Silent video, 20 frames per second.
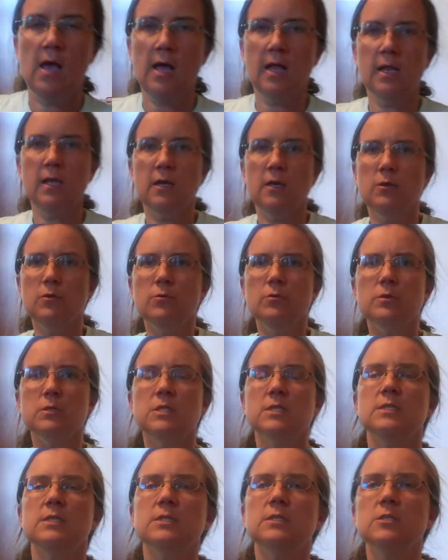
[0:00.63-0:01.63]
Hello,
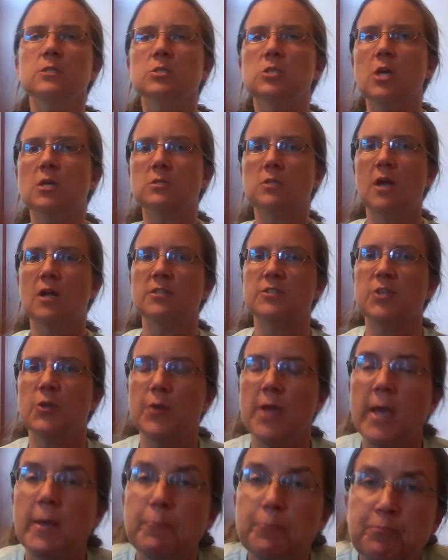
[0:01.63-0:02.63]
this is Chantal
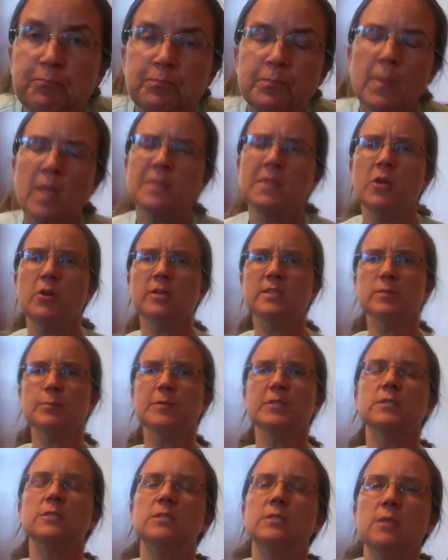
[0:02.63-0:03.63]
today. There has
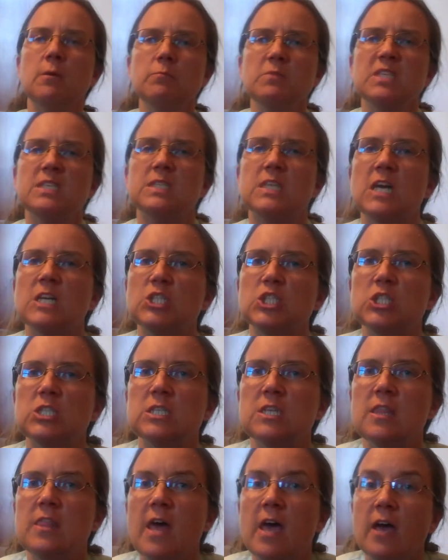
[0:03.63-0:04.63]
been some
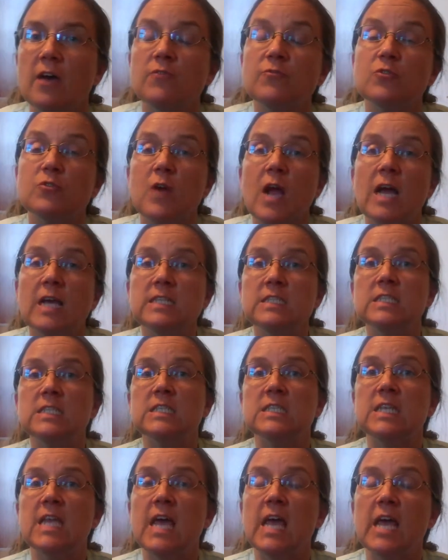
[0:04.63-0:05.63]
discussion that
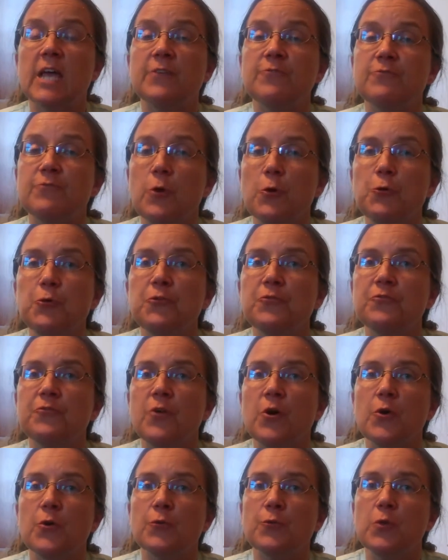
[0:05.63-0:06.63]
Verizon and
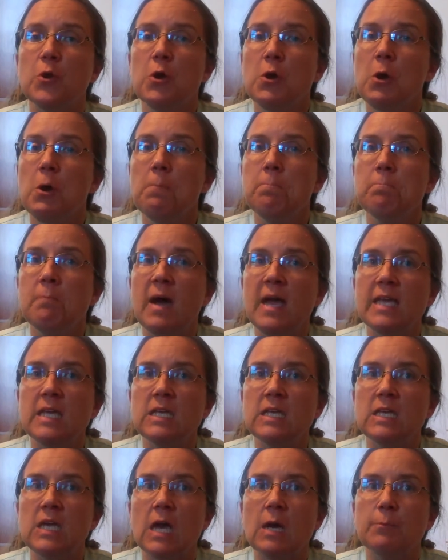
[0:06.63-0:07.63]
Vodafone
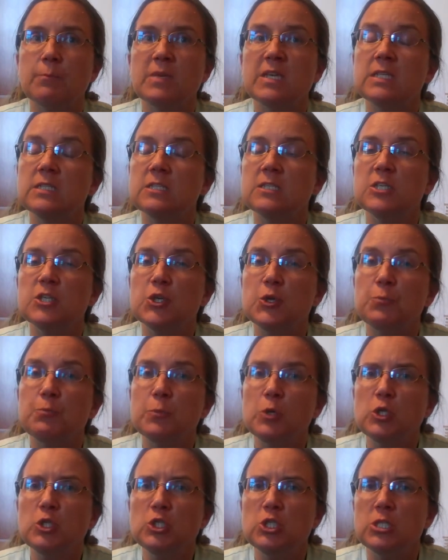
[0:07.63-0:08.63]
might um, consider
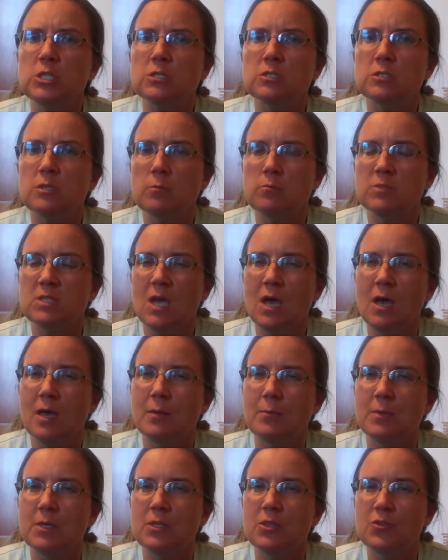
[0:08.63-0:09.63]
merging
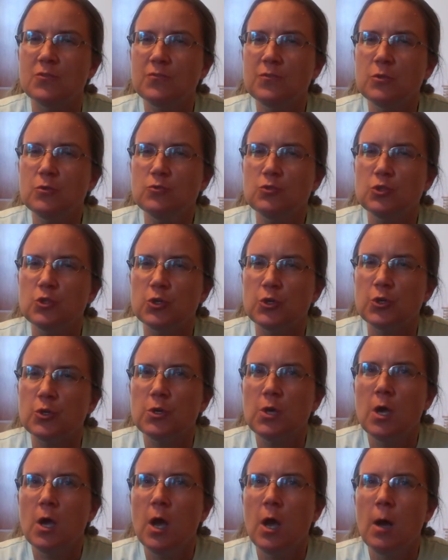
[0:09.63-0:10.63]
sometime in the future,